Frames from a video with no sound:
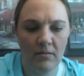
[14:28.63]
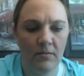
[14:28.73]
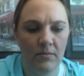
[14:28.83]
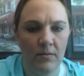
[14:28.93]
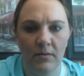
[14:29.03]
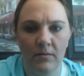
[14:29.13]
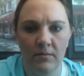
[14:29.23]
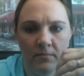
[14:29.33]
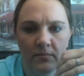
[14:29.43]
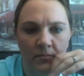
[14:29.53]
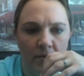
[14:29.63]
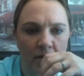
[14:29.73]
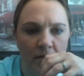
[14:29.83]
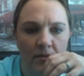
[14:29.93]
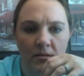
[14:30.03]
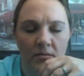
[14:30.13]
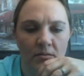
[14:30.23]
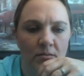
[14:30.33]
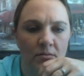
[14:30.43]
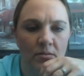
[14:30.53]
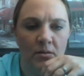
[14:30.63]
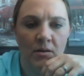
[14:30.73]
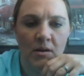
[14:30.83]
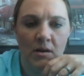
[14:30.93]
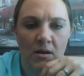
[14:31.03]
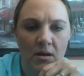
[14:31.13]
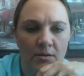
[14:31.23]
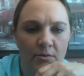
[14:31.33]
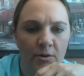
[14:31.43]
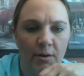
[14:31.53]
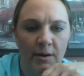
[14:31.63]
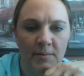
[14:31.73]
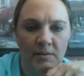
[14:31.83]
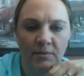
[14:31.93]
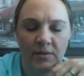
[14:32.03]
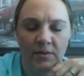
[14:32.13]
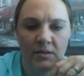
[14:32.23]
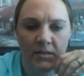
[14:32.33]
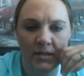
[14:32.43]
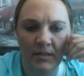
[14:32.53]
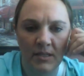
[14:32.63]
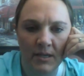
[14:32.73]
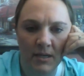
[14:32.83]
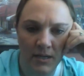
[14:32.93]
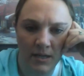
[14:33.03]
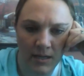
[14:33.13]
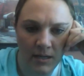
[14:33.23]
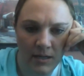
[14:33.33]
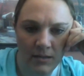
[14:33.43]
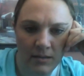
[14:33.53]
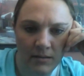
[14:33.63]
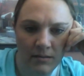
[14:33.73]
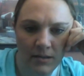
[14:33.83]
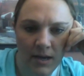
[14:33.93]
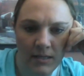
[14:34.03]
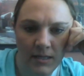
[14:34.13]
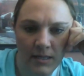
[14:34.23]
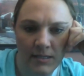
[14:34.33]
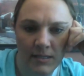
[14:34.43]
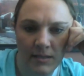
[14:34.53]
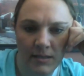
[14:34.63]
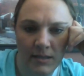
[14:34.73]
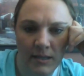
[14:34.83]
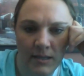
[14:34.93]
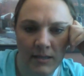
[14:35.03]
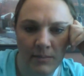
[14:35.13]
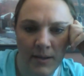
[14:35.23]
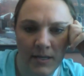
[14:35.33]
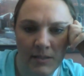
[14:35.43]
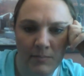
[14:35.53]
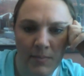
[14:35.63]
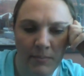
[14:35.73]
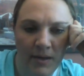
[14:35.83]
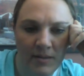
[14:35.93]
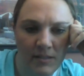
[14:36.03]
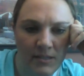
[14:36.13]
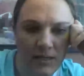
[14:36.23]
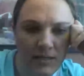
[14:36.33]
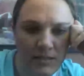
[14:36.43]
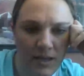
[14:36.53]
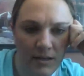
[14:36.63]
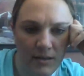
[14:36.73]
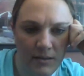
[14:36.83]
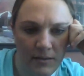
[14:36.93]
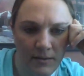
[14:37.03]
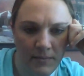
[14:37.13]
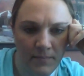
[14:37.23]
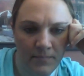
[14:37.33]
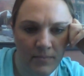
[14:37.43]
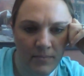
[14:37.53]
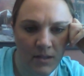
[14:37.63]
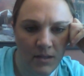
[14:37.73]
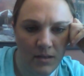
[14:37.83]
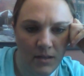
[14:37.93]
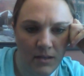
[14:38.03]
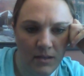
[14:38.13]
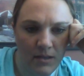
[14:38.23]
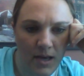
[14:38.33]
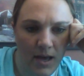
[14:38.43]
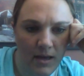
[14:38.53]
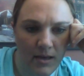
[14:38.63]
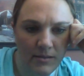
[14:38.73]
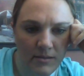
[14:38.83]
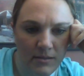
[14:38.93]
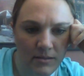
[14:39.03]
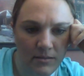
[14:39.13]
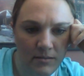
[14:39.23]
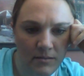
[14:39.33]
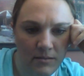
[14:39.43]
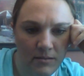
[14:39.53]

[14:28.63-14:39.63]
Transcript: Okay. 2. Are the requirements for conducting a chi-test independence met by this data set? Yes.